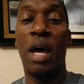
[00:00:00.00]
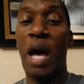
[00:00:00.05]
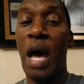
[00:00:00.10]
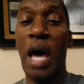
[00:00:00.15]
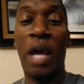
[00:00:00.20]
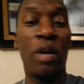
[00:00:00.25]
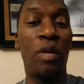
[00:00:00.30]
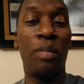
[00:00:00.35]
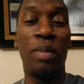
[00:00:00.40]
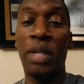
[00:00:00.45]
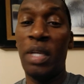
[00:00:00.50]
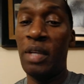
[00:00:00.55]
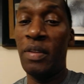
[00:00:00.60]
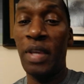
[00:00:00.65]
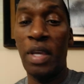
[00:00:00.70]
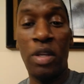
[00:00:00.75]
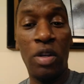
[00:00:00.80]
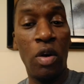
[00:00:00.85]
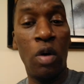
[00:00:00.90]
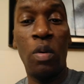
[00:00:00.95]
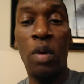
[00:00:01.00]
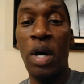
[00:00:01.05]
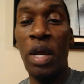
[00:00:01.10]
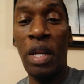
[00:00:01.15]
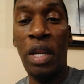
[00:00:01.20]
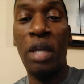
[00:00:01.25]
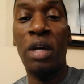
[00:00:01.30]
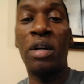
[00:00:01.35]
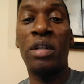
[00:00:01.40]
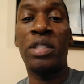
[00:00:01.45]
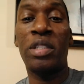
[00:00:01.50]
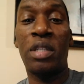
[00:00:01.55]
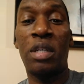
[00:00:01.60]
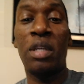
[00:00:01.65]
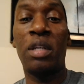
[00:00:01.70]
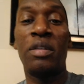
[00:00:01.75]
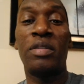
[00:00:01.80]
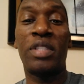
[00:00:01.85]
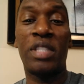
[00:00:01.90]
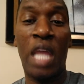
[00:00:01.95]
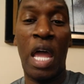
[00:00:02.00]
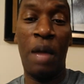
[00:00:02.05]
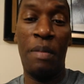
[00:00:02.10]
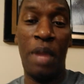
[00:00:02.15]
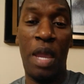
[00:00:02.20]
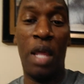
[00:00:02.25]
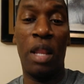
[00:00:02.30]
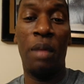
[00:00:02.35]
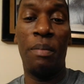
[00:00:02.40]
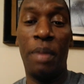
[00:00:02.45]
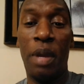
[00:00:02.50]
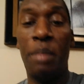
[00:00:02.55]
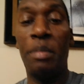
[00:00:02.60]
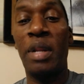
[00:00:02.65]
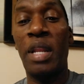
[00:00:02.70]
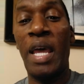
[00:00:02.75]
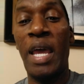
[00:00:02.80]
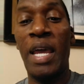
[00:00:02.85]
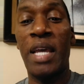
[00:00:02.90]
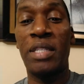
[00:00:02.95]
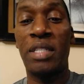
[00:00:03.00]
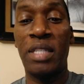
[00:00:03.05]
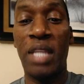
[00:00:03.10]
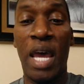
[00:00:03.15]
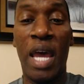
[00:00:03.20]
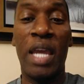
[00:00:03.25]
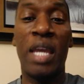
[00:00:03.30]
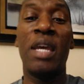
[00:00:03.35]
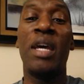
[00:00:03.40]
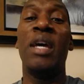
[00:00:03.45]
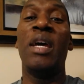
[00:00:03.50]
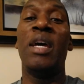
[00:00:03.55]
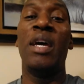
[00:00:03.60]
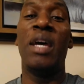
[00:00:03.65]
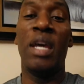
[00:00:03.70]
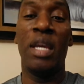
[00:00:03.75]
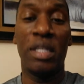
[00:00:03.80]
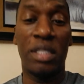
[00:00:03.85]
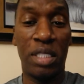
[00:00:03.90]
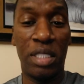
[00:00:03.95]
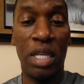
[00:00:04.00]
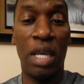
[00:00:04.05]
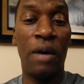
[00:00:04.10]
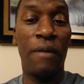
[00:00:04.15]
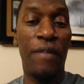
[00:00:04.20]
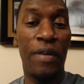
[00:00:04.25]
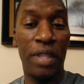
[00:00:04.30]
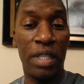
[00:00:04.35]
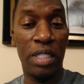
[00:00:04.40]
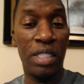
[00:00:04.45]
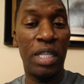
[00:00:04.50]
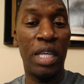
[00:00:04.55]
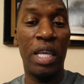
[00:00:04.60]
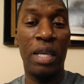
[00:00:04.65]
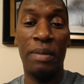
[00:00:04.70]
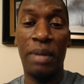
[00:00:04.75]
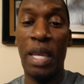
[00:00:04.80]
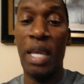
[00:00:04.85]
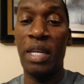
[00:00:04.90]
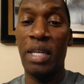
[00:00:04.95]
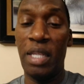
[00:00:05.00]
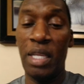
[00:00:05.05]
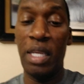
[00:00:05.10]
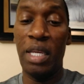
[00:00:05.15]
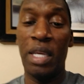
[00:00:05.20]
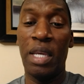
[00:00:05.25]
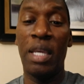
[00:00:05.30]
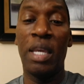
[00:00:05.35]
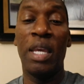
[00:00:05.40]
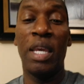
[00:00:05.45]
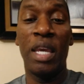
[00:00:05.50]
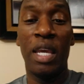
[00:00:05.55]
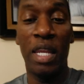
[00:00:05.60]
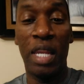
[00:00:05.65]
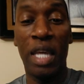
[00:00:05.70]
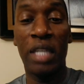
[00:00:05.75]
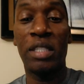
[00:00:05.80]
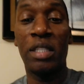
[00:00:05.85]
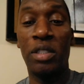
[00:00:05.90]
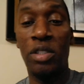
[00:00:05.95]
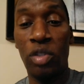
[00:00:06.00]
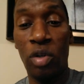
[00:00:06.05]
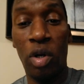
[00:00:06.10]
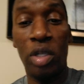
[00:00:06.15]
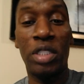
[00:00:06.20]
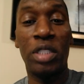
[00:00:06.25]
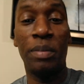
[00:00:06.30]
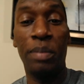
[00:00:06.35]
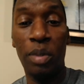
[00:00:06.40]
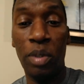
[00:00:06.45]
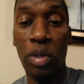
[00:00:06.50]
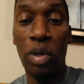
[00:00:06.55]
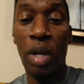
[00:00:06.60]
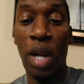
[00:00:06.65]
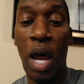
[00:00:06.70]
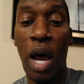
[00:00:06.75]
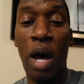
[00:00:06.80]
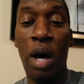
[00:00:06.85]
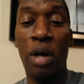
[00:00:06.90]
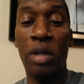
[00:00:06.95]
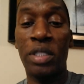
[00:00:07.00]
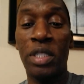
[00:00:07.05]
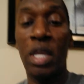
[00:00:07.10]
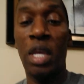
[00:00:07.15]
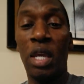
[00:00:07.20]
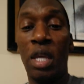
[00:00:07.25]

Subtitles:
I don't believe that no one else could have stopped Alabama last night except for the team that did, and that's the Georgia Bulldogs.